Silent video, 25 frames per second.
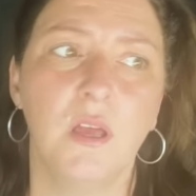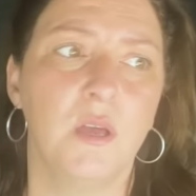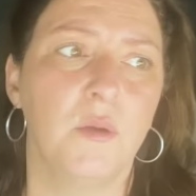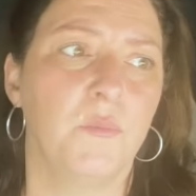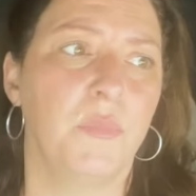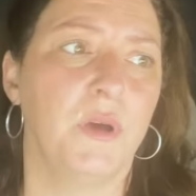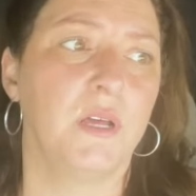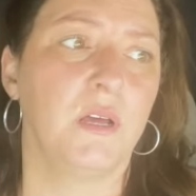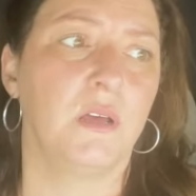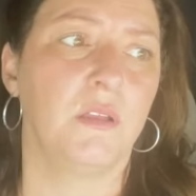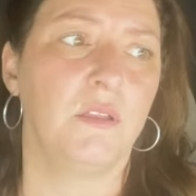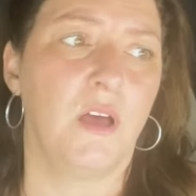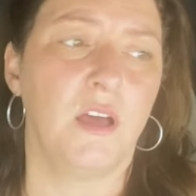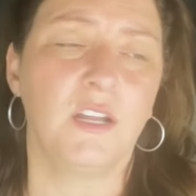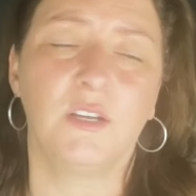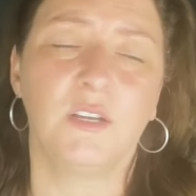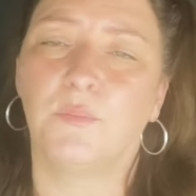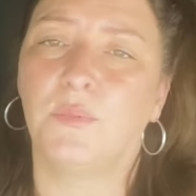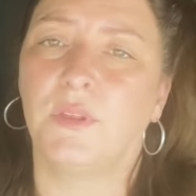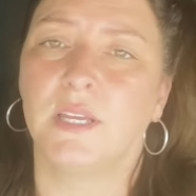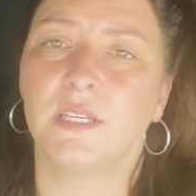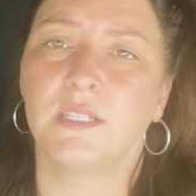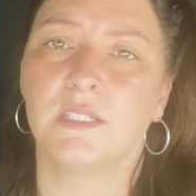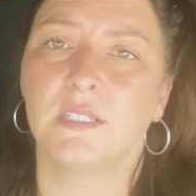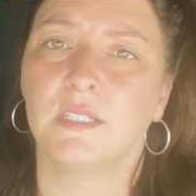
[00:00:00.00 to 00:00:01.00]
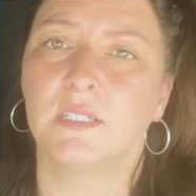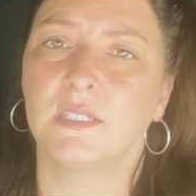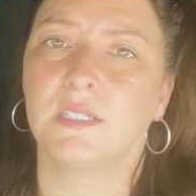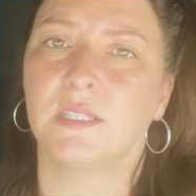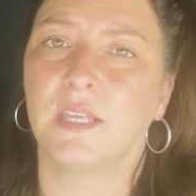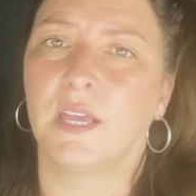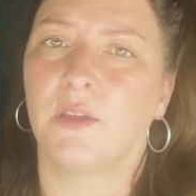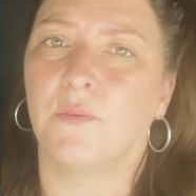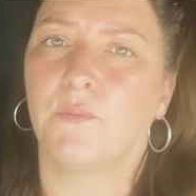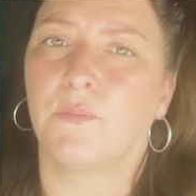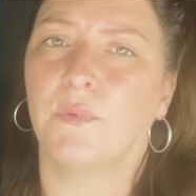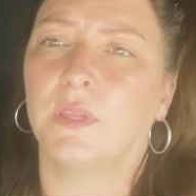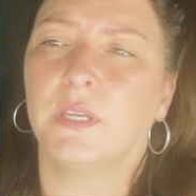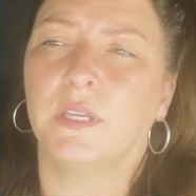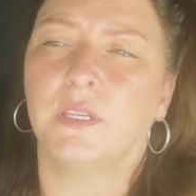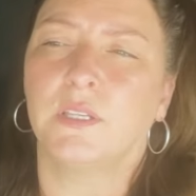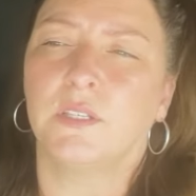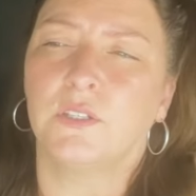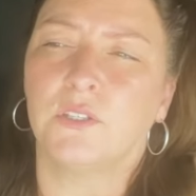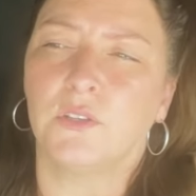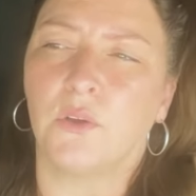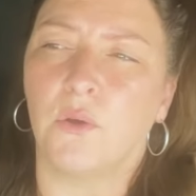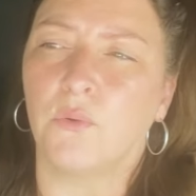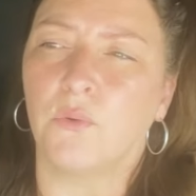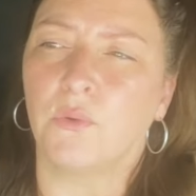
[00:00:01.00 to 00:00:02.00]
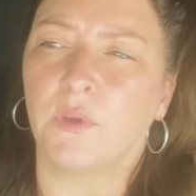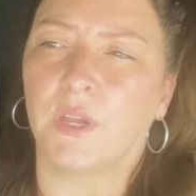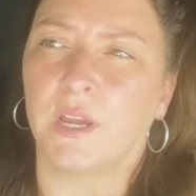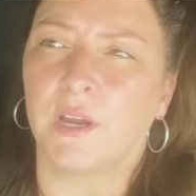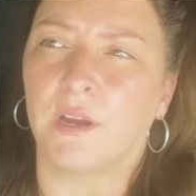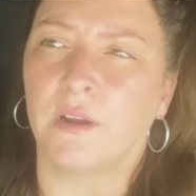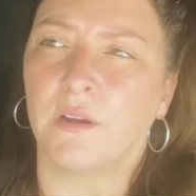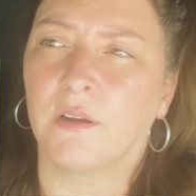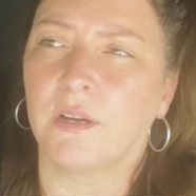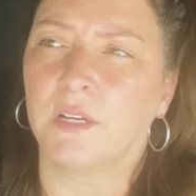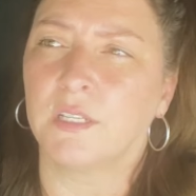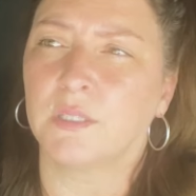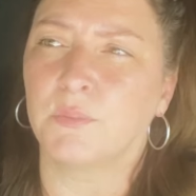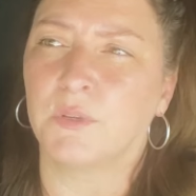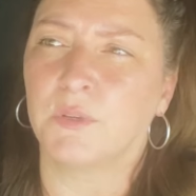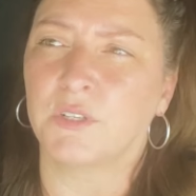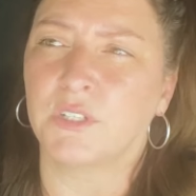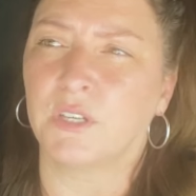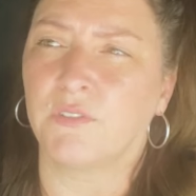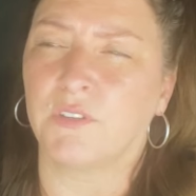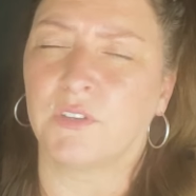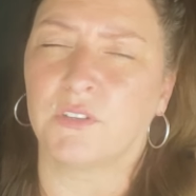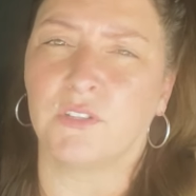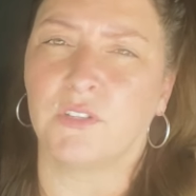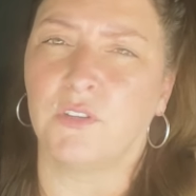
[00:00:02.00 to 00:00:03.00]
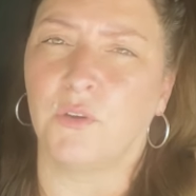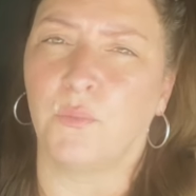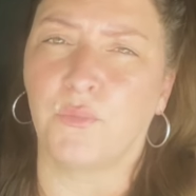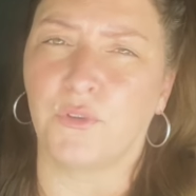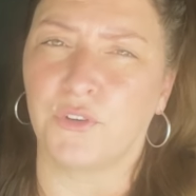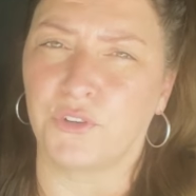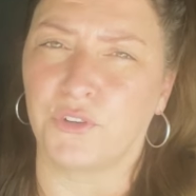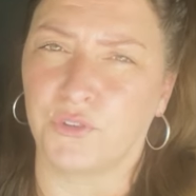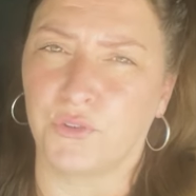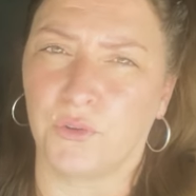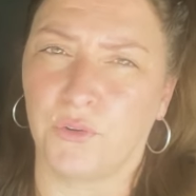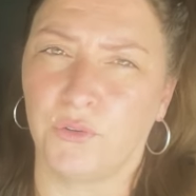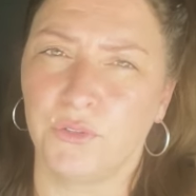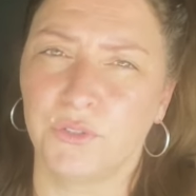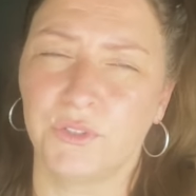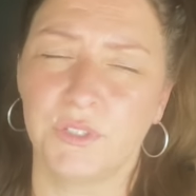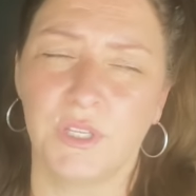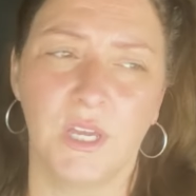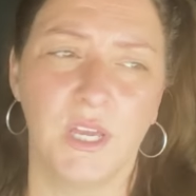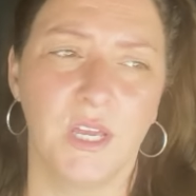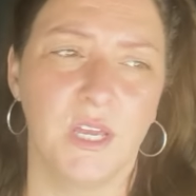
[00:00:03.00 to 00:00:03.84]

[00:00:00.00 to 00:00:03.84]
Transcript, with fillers: But a lot of places, they really don't care, especially if there's no patrols.